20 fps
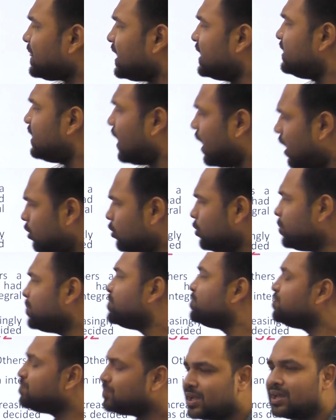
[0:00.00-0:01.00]

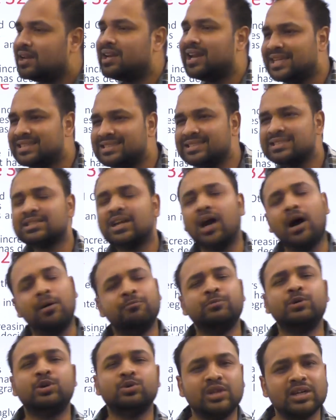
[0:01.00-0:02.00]
Now, let's
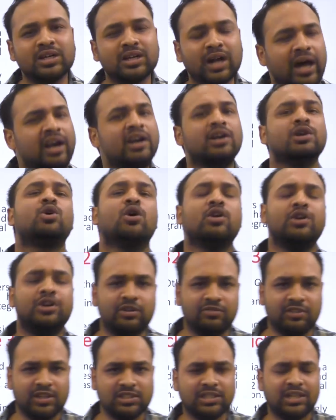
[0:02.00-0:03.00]
come to the current
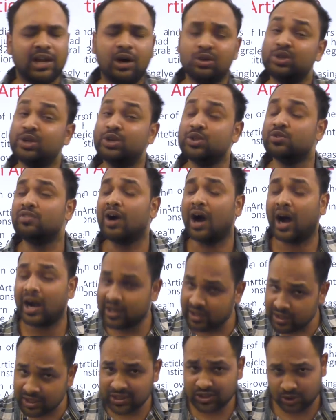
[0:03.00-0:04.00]
controversy. Now that you've
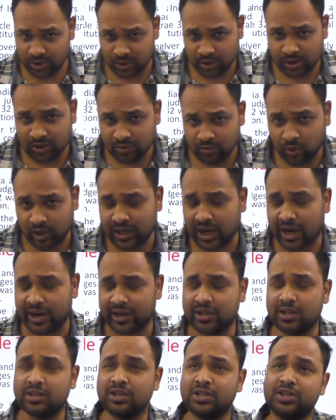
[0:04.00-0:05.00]
understood what
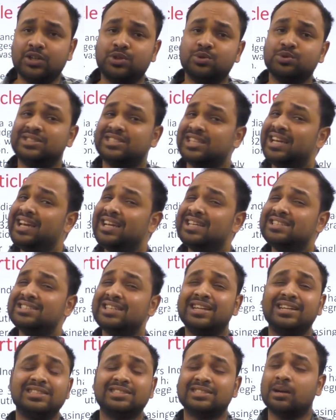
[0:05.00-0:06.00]
Article 32 says
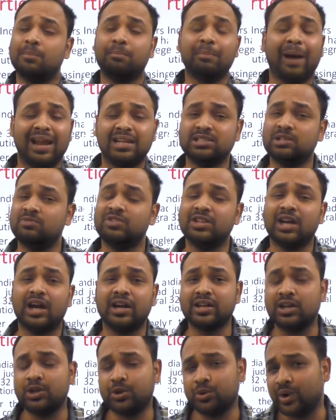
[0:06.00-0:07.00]
and its comparison with
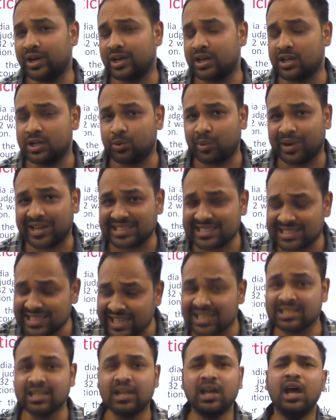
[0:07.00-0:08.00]
Article
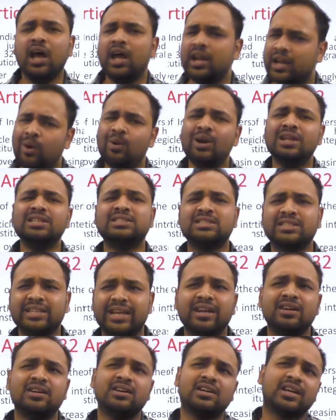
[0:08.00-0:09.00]
226, now let's
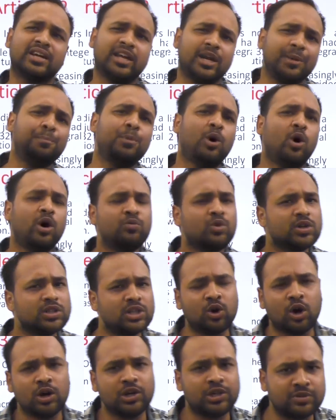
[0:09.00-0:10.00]
get a grip on what
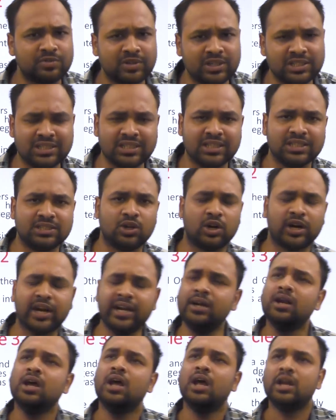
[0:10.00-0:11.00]
the controversy is, all
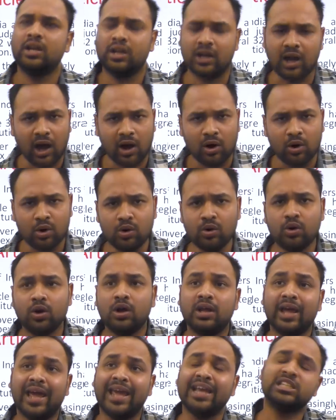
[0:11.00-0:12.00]
right? Now,
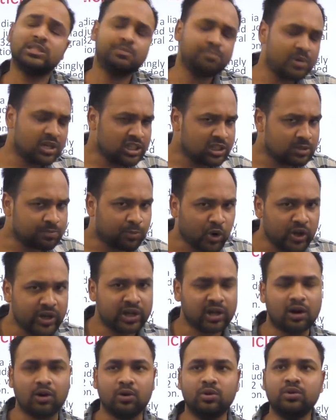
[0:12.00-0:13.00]
experts
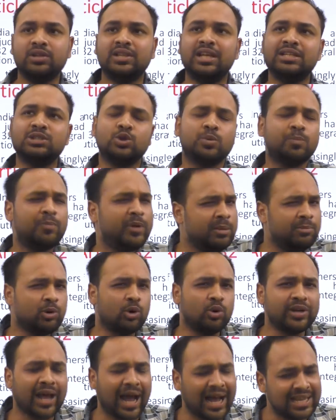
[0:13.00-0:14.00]
point out that Supreme
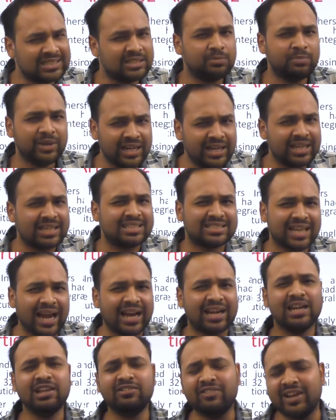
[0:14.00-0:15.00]
Court hasn't been
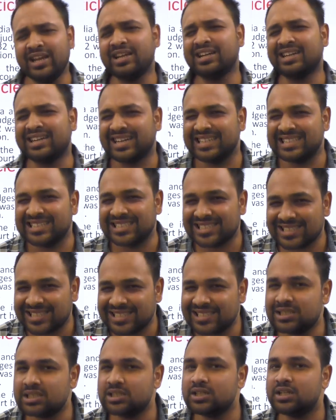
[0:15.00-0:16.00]
exactly very
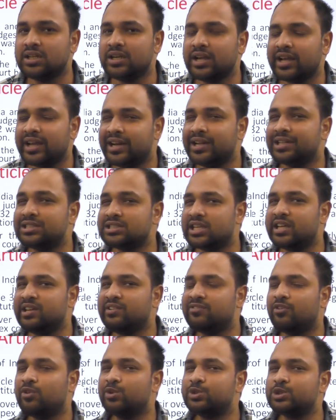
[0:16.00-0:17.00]
consistent in its
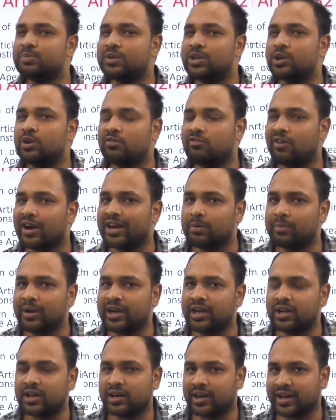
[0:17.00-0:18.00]
enforcement of
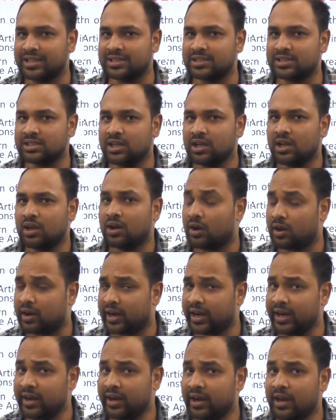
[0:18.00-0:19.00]
fundamental rights, all
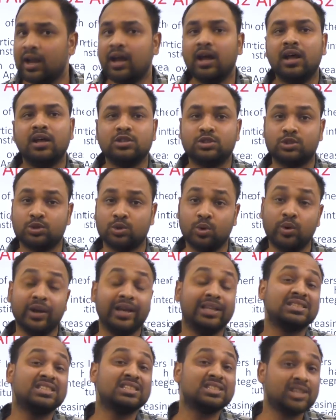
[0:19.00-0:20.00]
right? So,
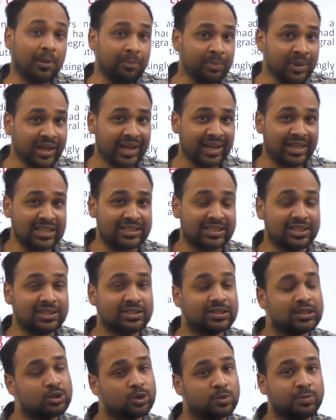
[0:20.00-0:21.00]
in some
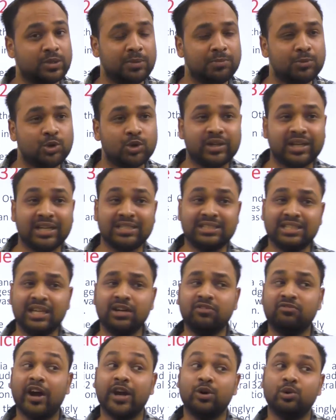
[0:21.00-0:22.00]
cases, the Supreme Court has
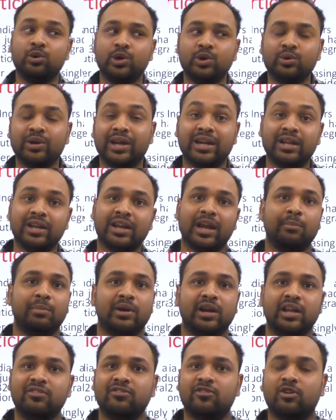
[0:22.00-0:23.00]
said, why don't you get a
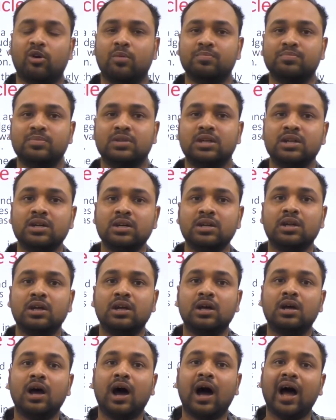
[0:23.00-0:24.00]
remedy from the
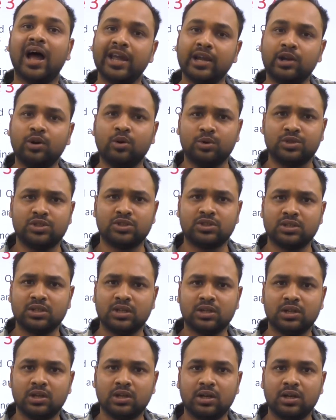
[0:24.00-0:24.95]
High Courts?